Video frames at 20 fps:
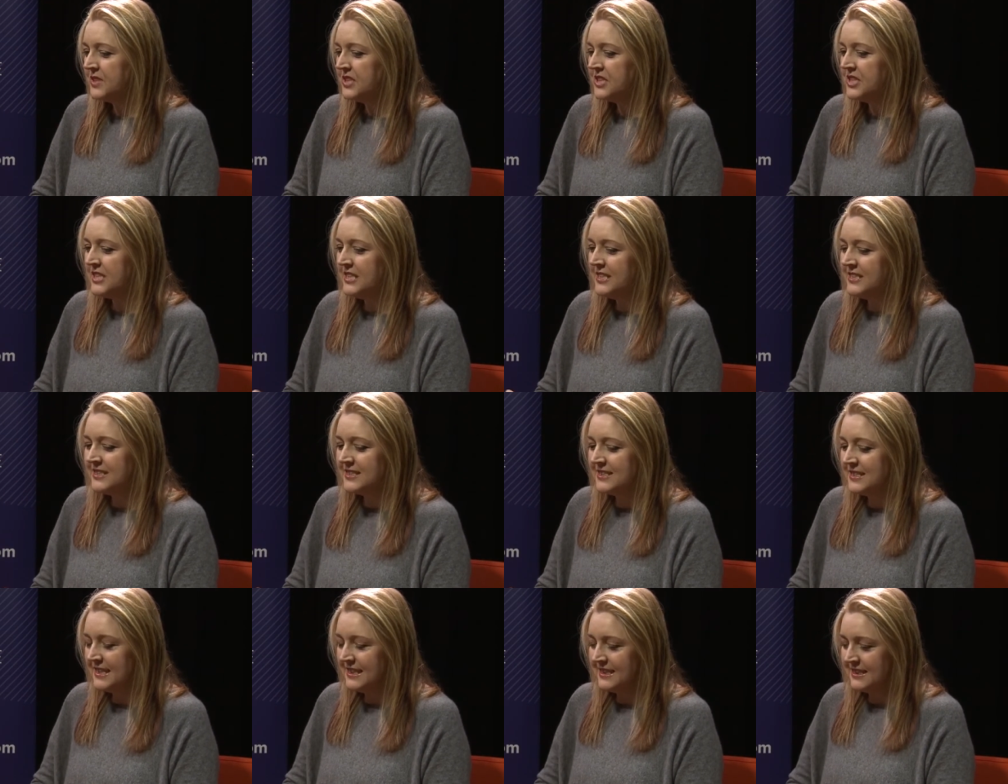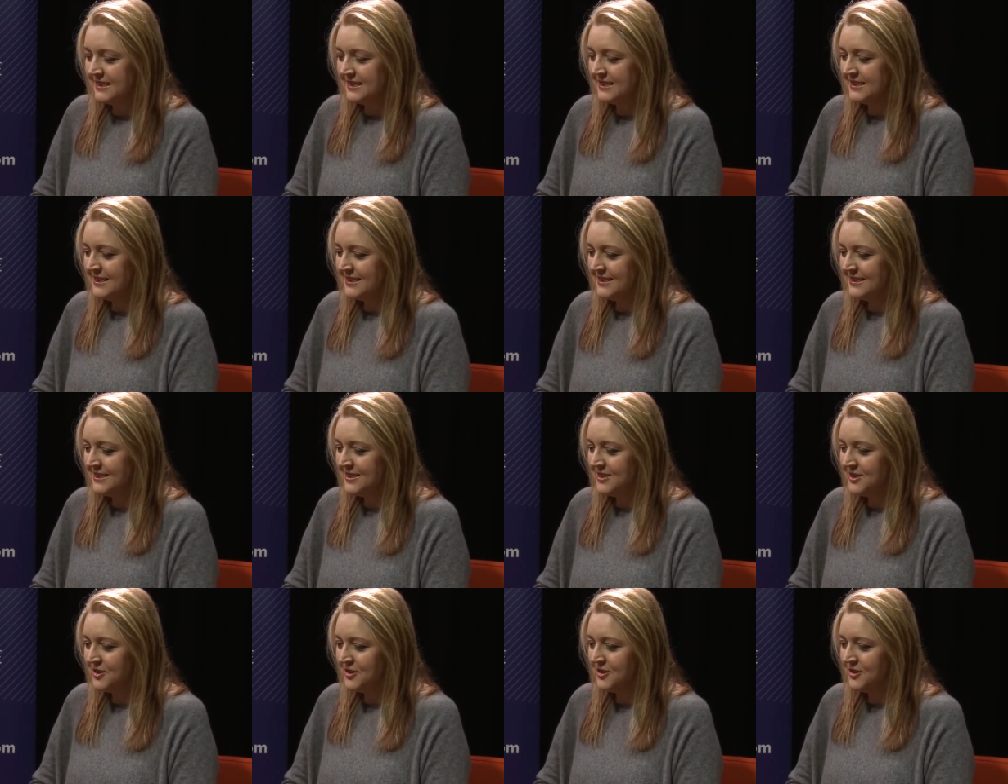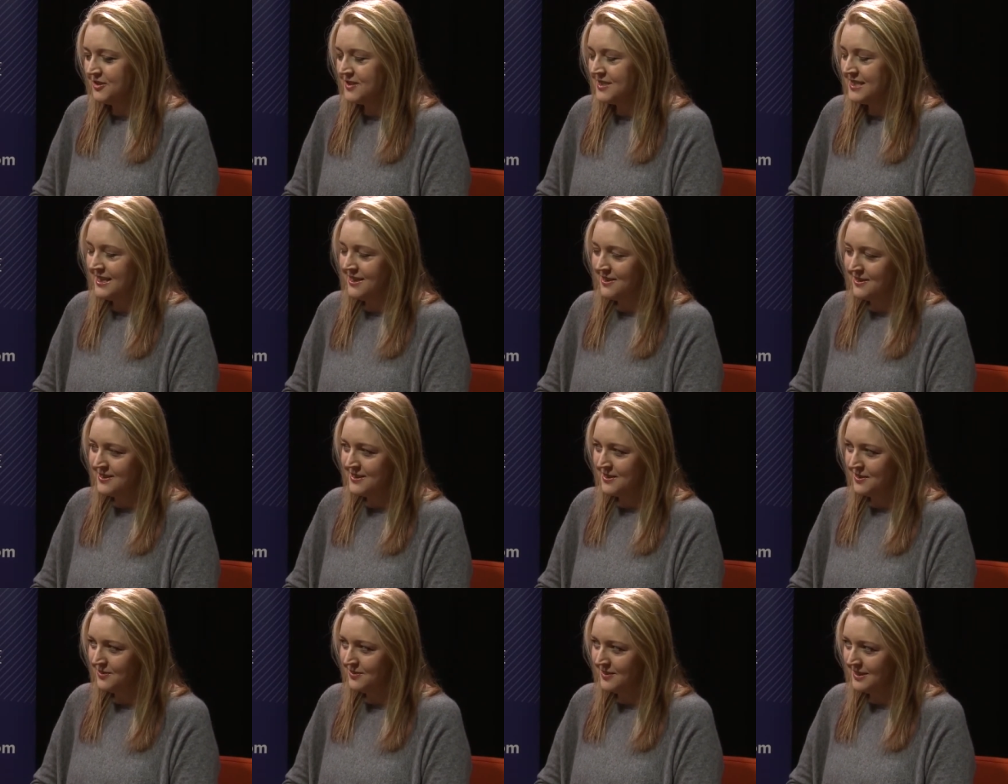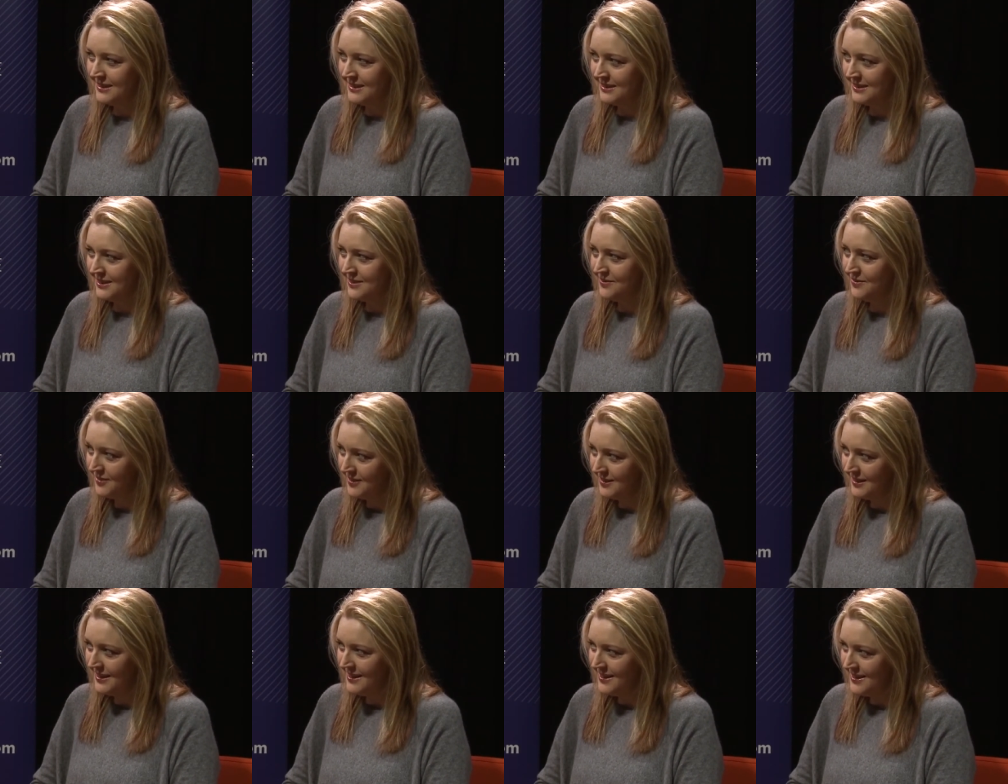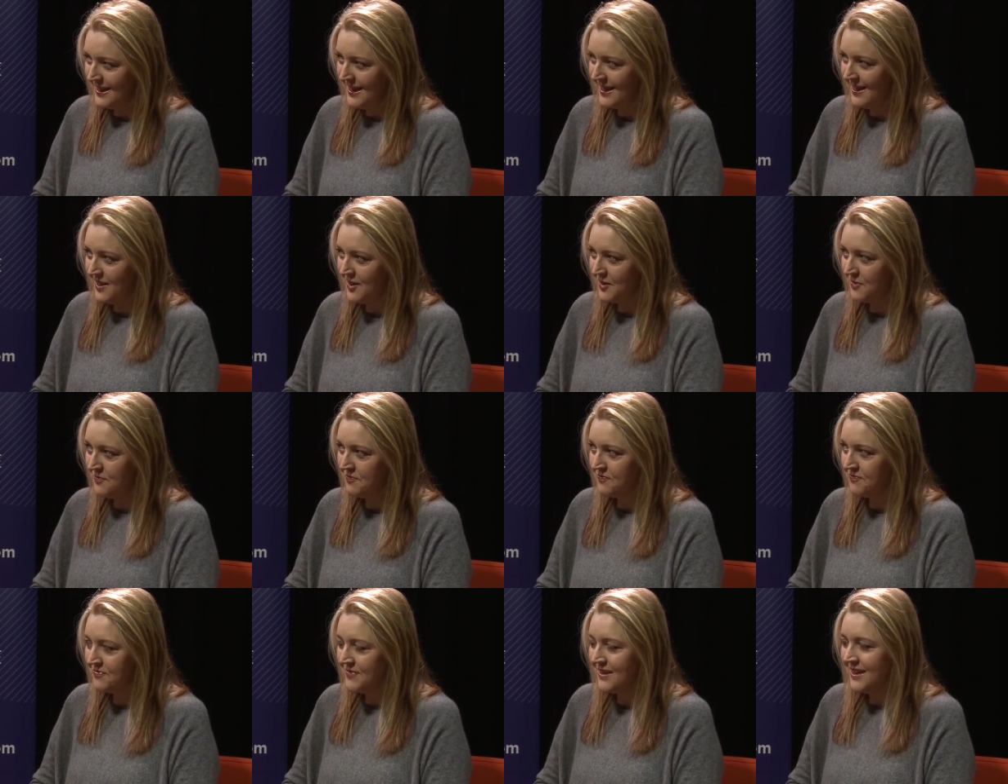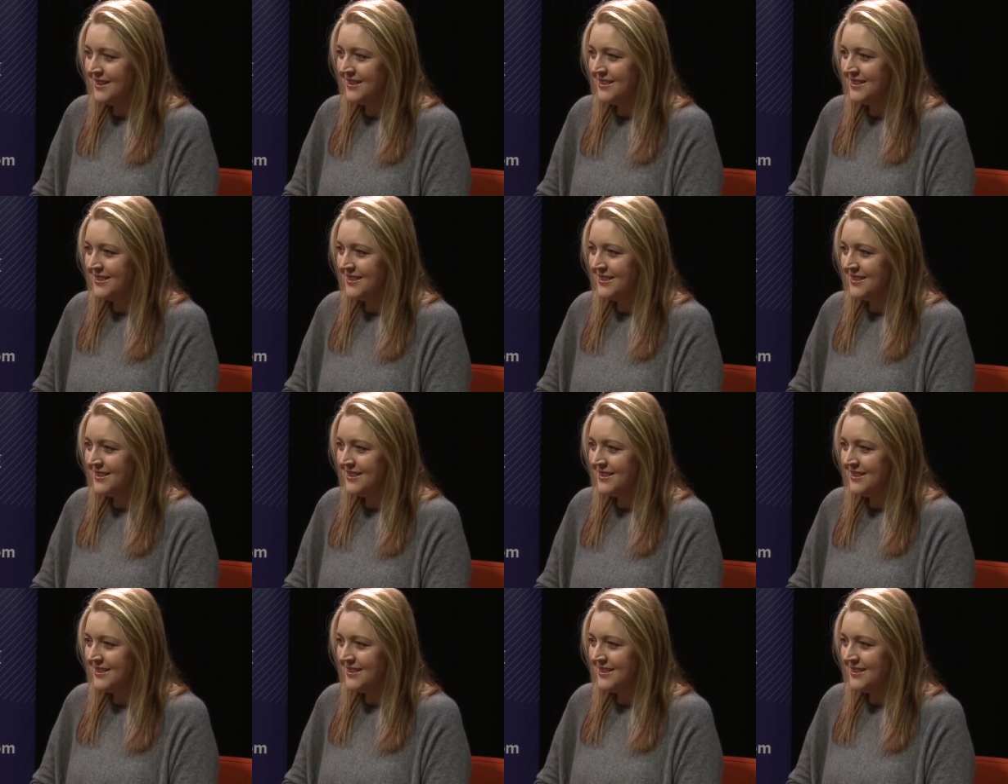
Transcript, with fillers: she just needed to see herself a little differently, um,